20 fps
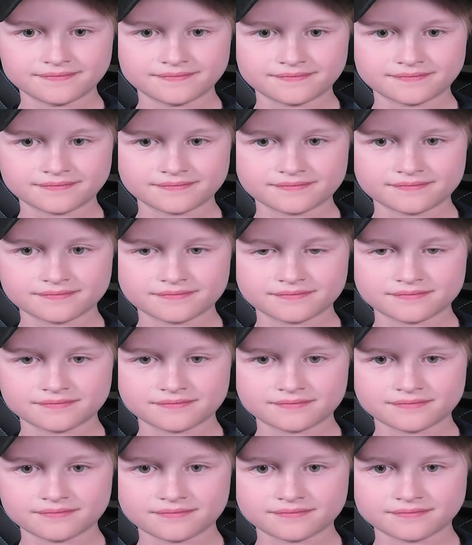
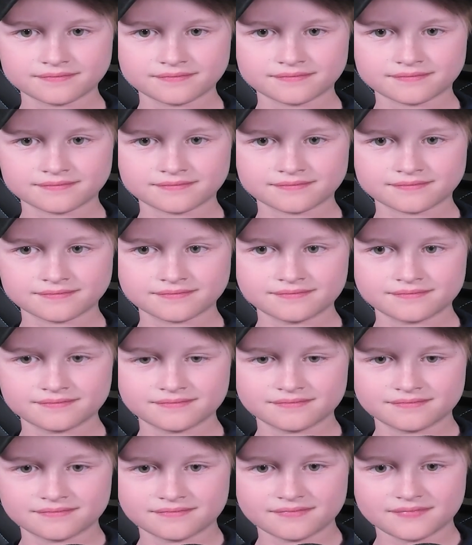
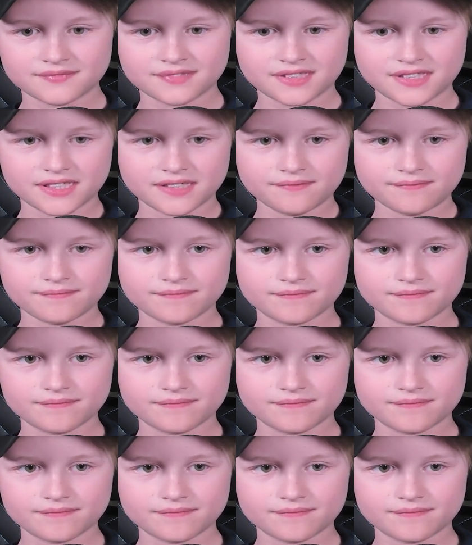(not speaking)